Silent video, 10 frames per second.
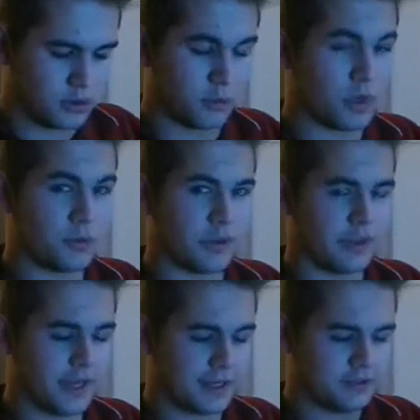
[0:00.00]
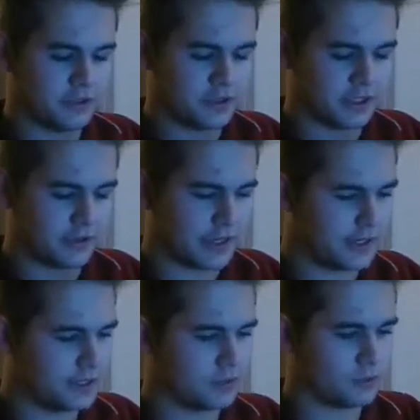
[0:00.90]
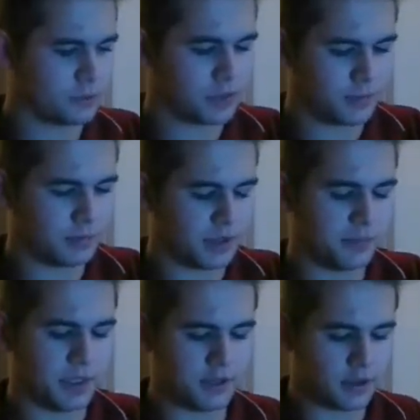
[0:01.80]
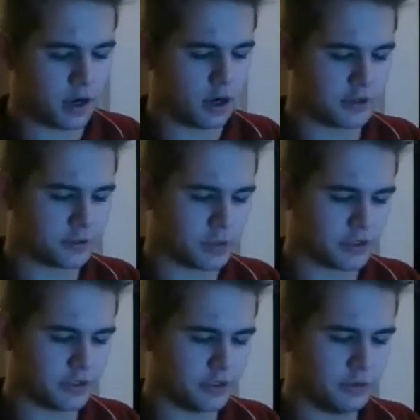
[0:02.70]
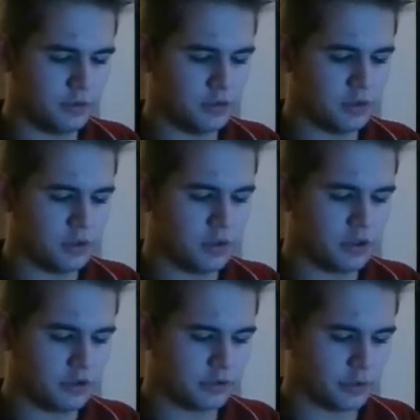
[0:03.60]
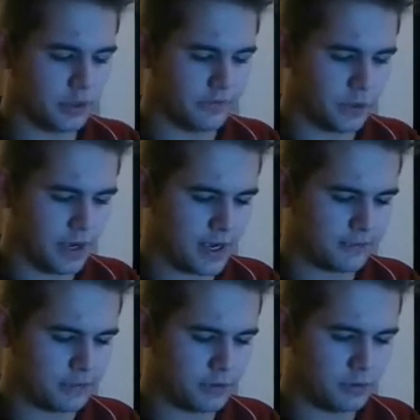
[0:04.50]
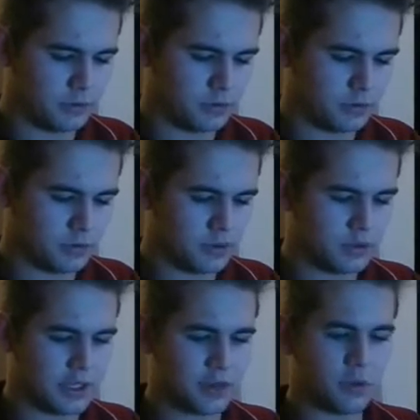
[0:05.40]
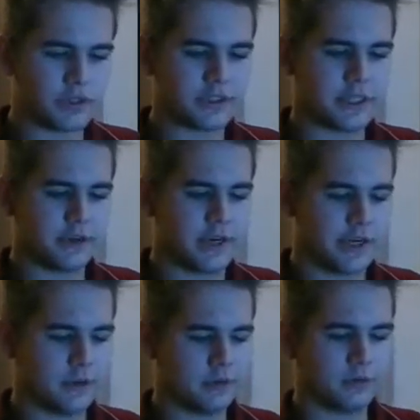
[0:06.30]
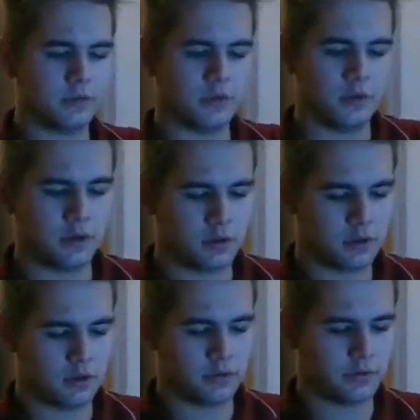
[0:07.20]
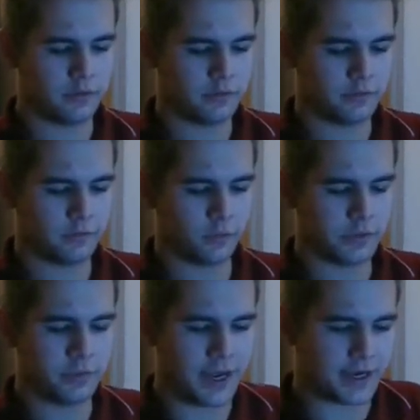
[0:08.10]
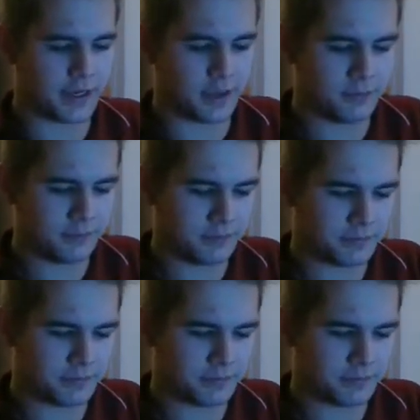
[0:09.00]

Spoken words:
And the one with the extra cigarette in it will probably be the hardest one to do. So if you have to, take one cigarette out, fold the pack up,